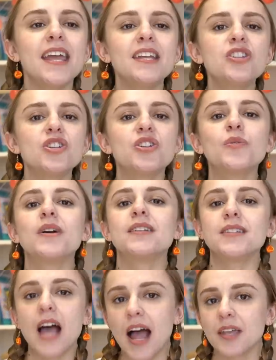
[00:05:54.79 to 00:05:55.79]
into
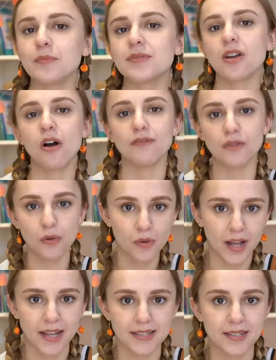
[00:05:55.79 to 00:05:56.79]
types of
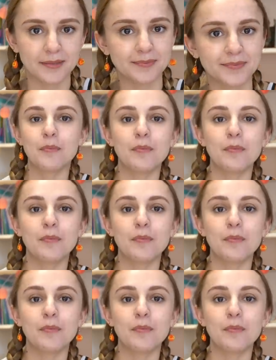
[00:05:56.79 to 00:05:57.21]
orgasm.